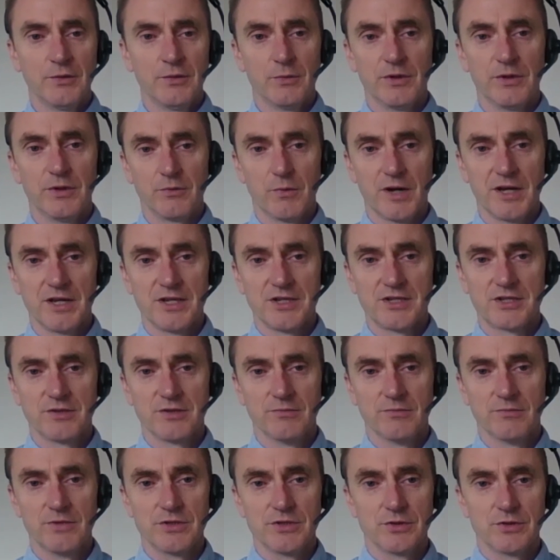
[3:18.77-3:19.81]
waste
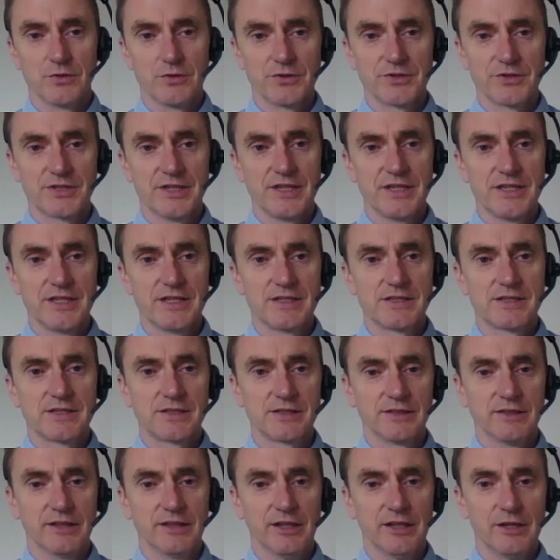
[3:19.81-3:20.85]
and resources,
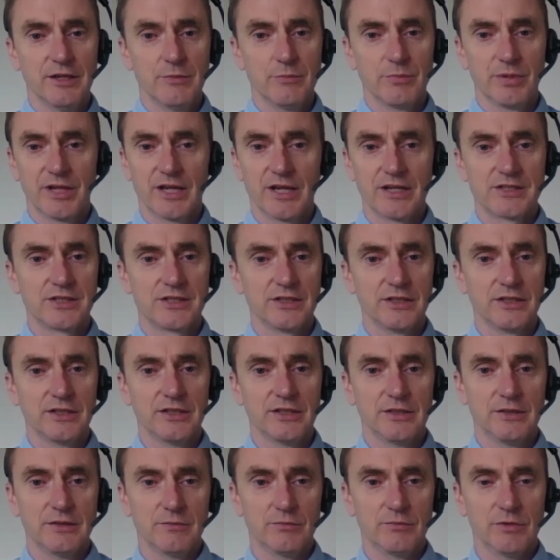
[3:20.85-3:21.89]
but
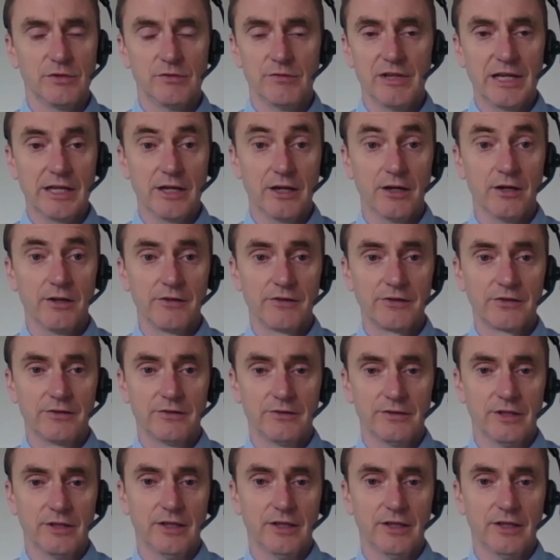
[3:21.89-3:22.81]
actually we really aren't.